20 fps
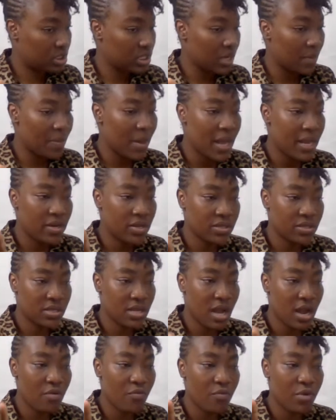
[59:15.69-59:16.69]
Japan does
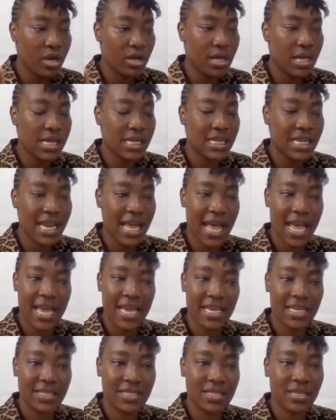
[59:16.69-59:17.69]
not
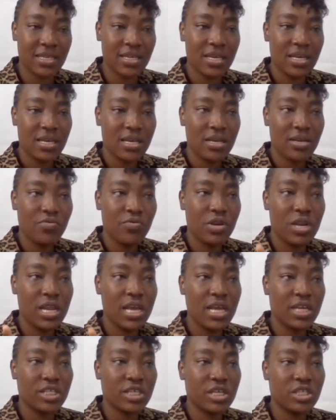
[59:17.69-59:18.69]
recognize
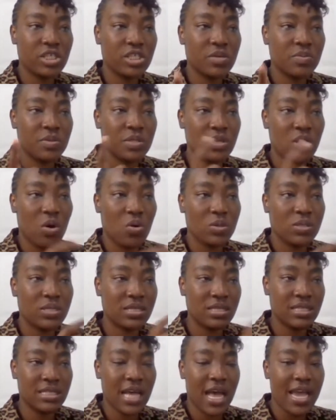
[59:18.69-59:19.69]
relationships
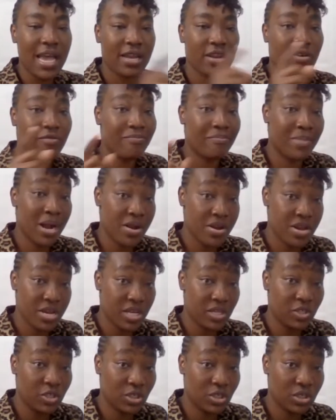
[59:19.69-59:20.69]
outside of
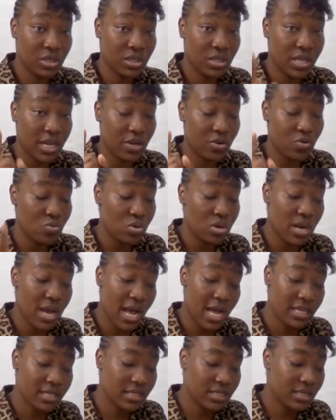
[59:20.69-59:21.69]
marriage. They do
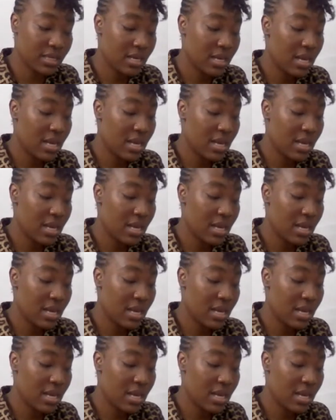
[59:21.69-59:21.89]
not.